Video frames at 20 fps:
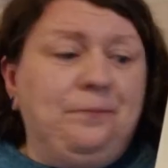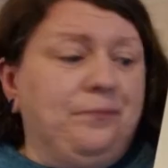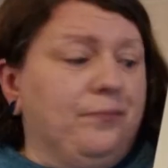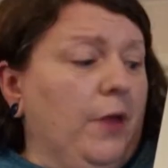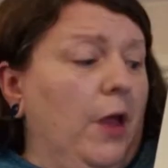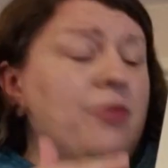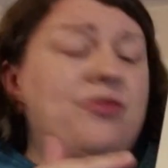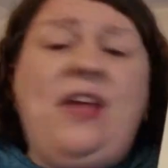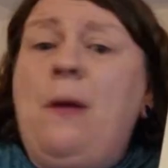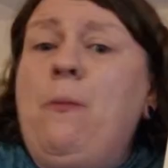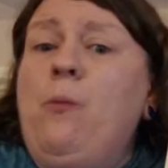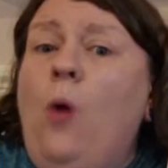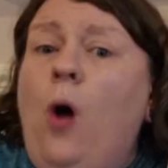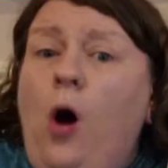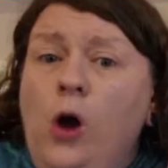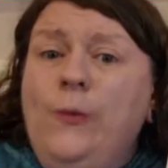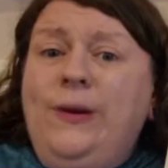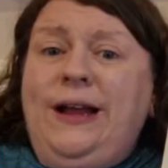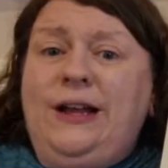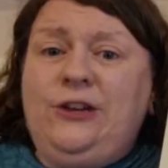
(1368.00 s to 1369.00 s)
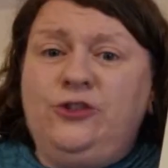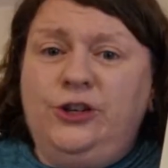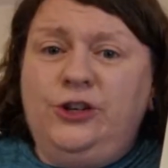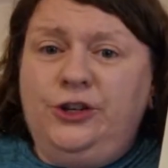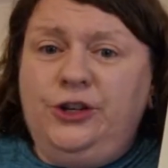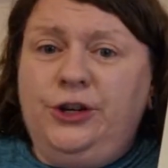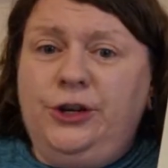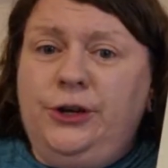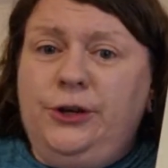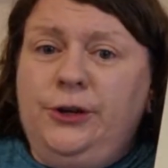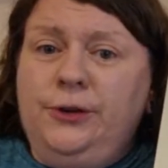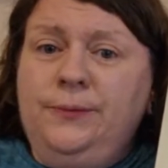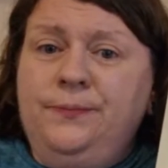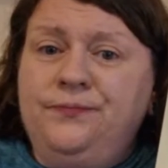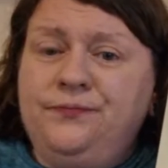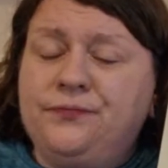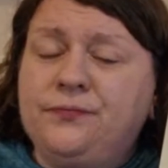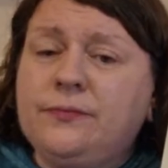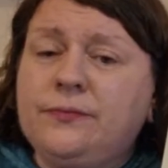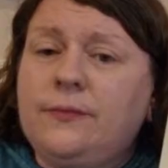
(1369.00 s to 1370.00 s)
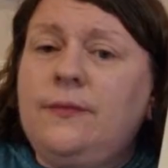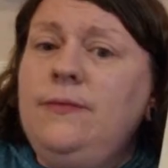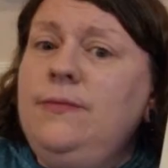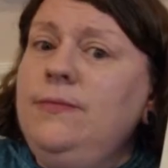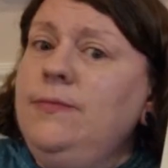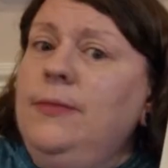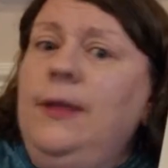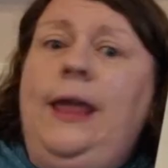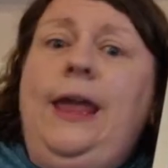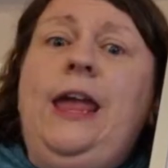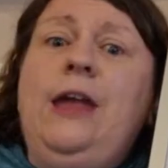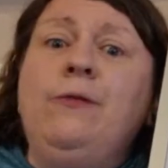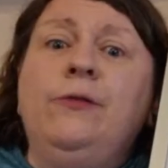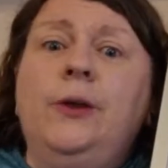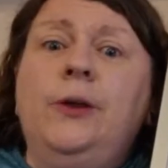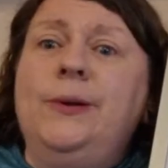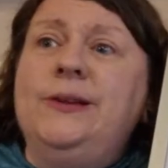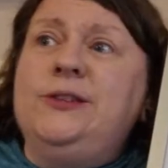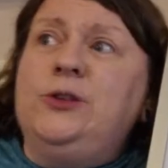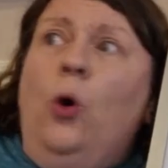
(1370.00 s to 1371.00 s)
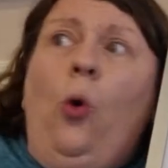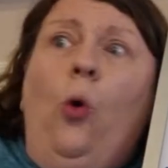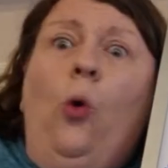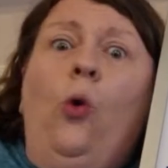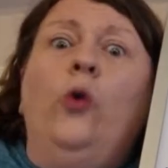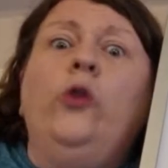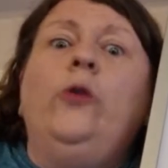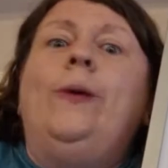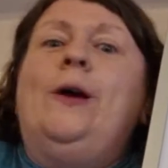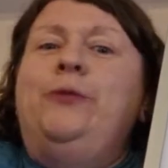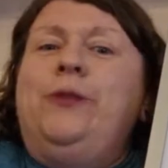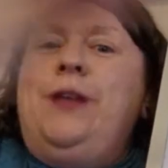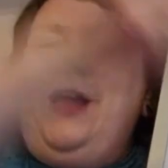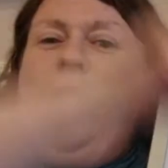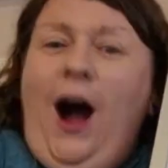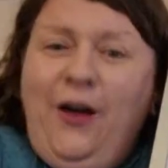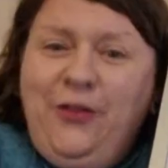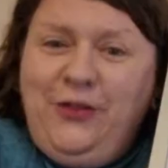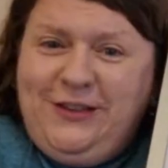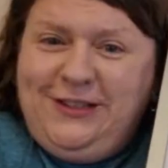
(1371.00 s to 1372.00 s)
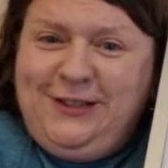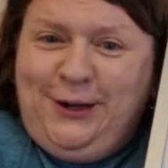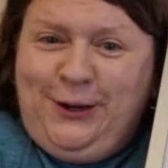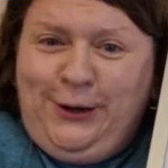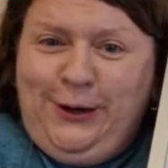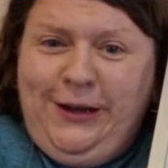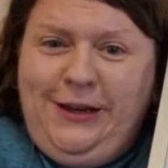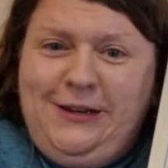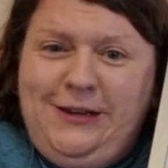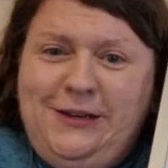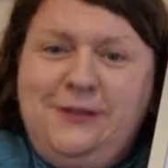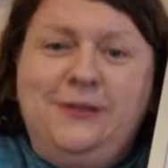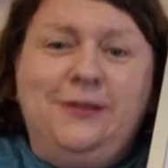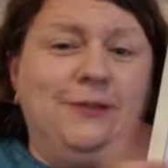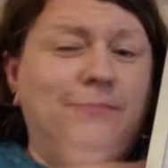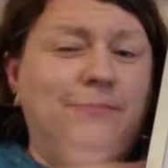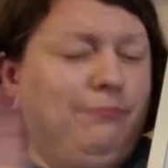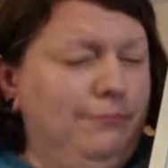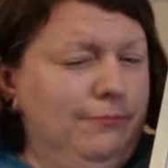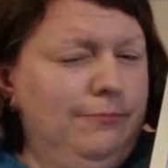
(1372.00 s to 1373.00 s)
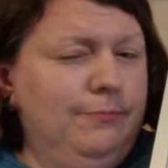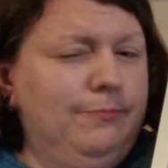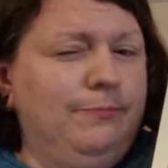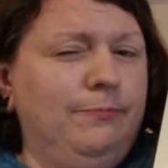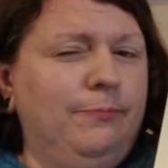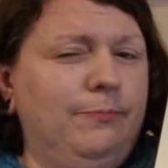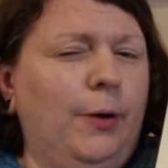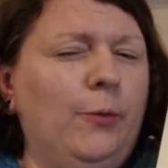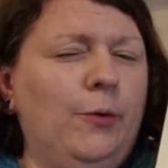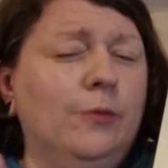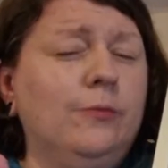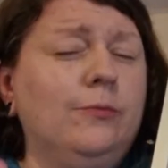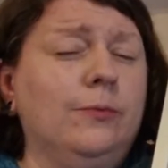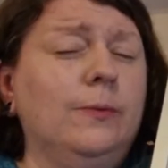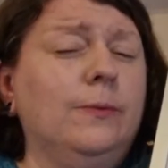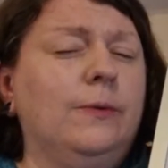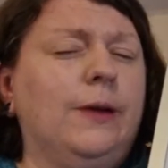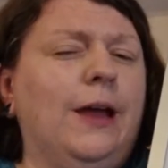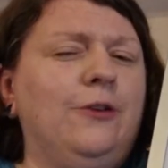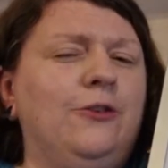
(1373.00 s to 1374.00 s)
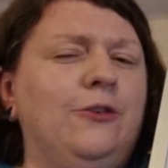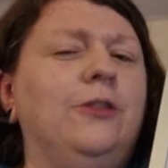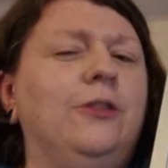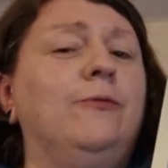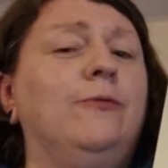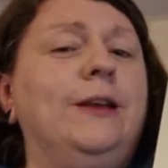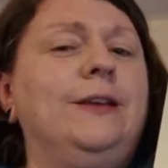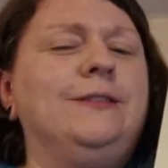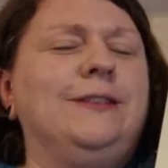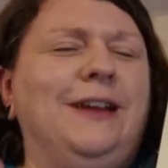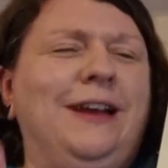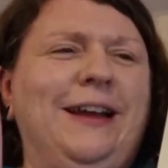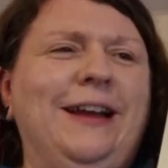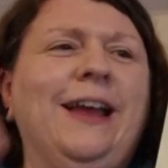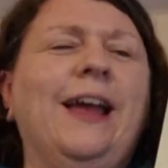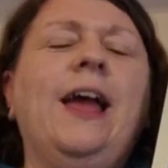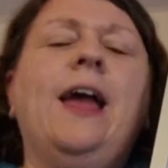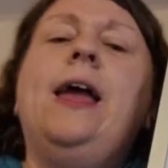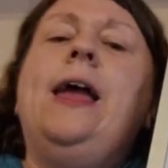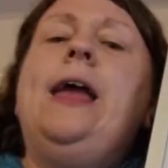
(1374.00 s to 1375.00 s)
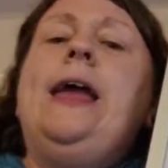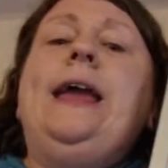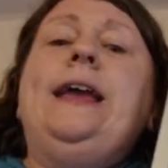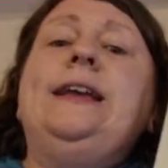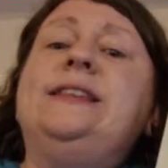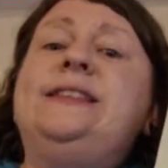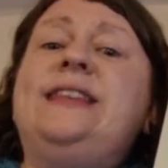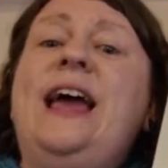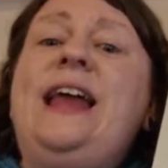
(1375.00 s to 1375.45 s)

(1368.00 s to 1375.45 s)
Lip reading: Then what I would actually do, even though it's all the way on the other side, but we'll get to the reasoning, is then